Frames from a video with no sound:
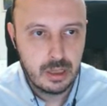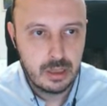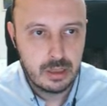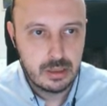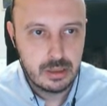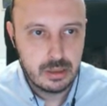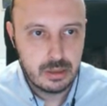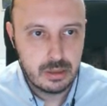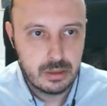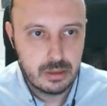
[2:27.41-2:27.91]

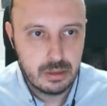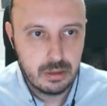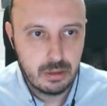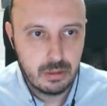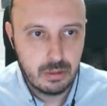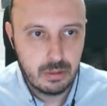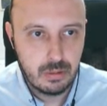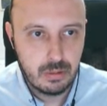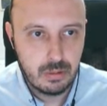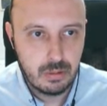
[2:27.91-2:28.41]

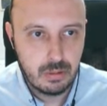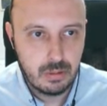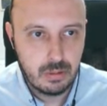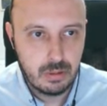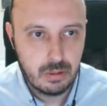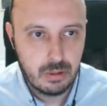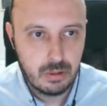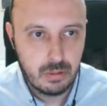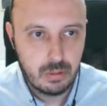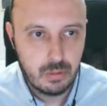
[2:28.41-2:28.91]
So
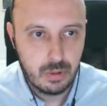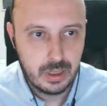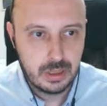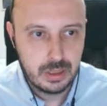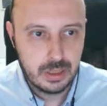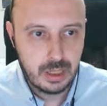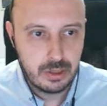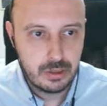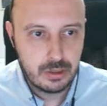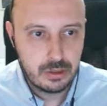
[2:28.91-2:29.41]

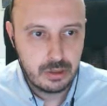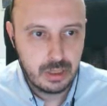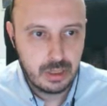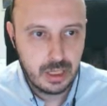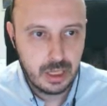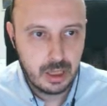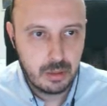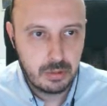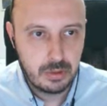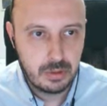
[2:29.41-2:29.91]
what actually
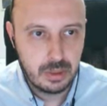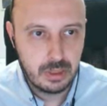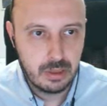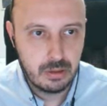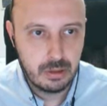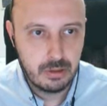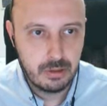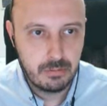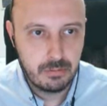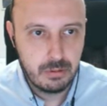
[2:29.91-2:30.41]
happened
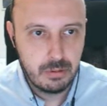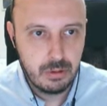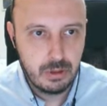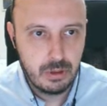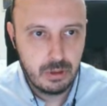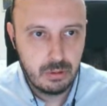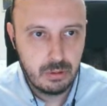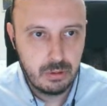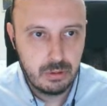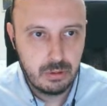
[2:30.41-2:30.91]
here? If you
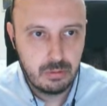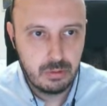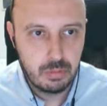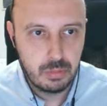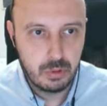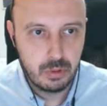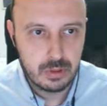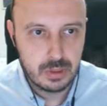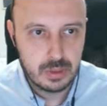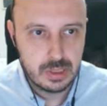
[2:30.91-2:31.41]
go to
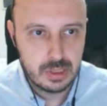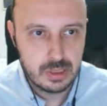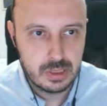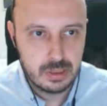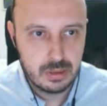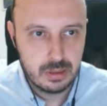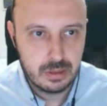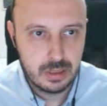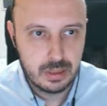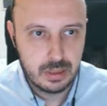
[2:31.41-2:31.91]

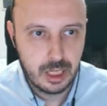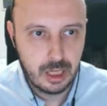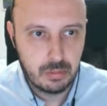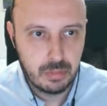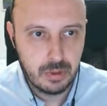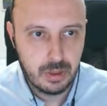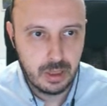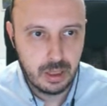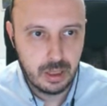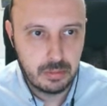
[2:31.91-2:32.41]
reports
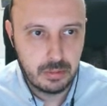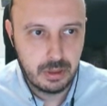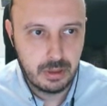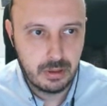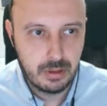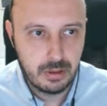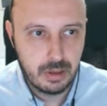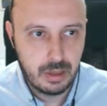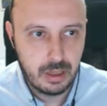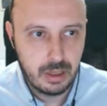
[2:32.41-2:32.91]
tab up
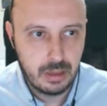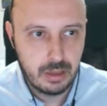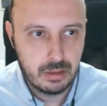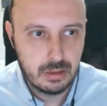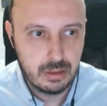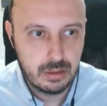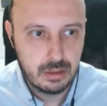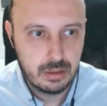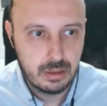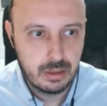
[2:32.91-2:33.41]
there and